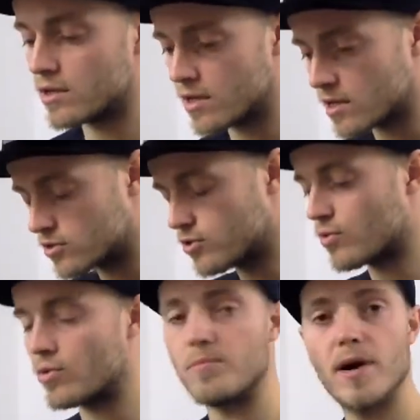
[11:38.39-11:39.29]
get
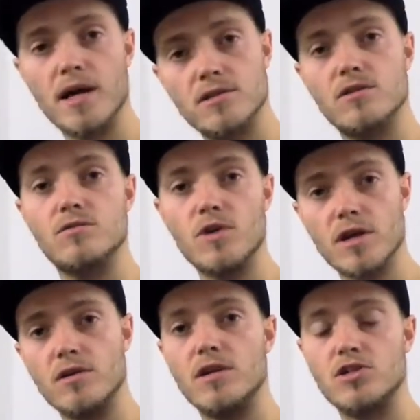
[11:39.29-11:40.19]
your pattern
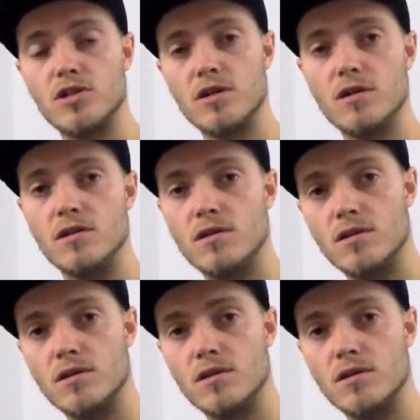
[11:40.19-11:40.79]
recognition